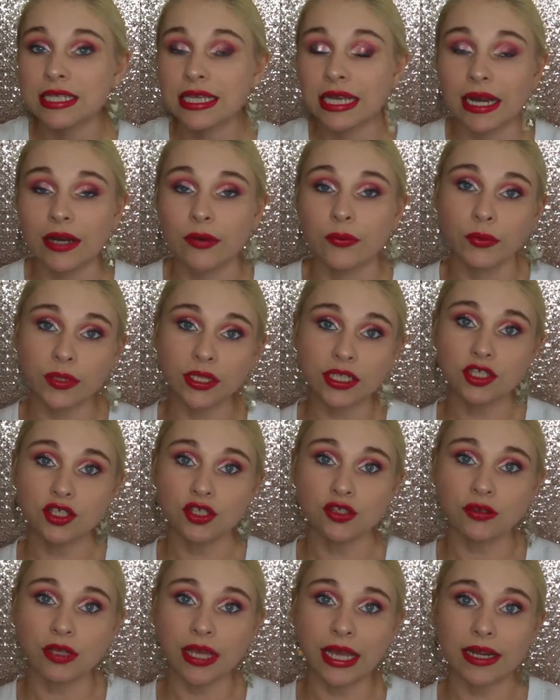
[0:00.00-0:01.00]
and I really
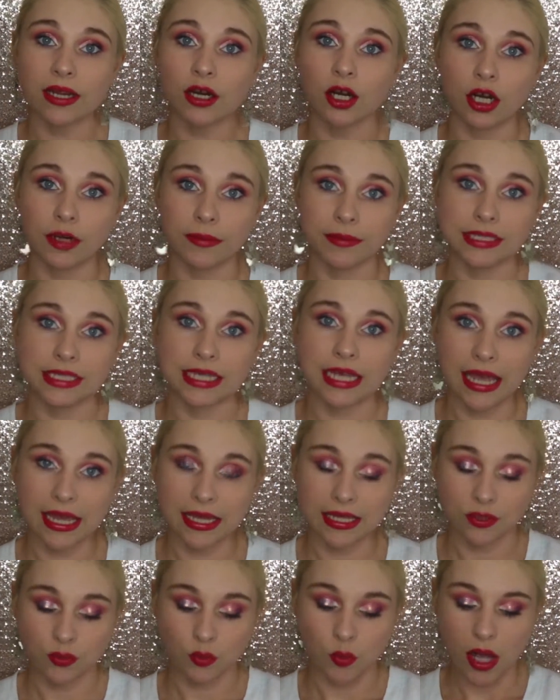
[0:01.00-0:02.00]
do like Urban Decay
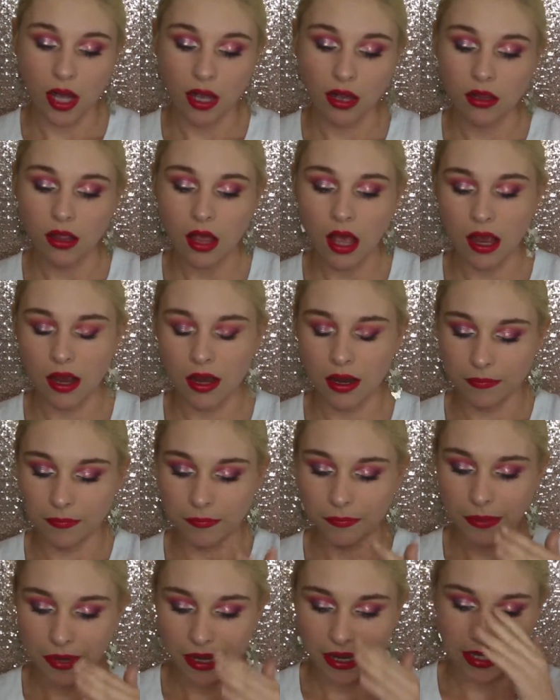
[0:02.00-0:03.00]
as well,
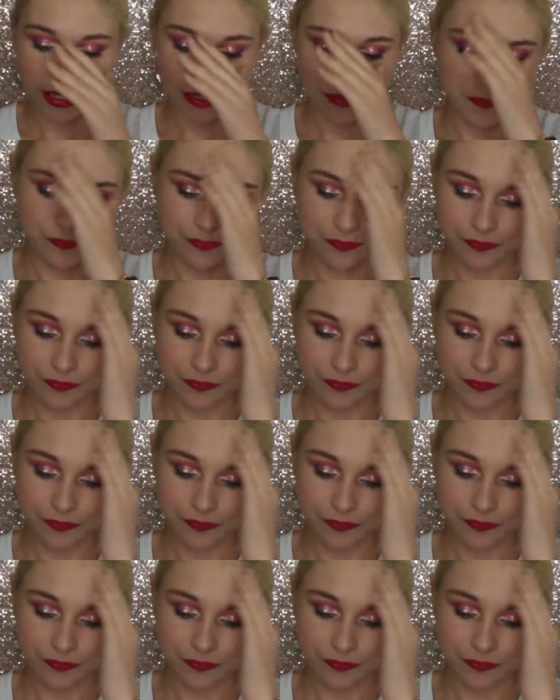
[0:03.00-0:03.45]
but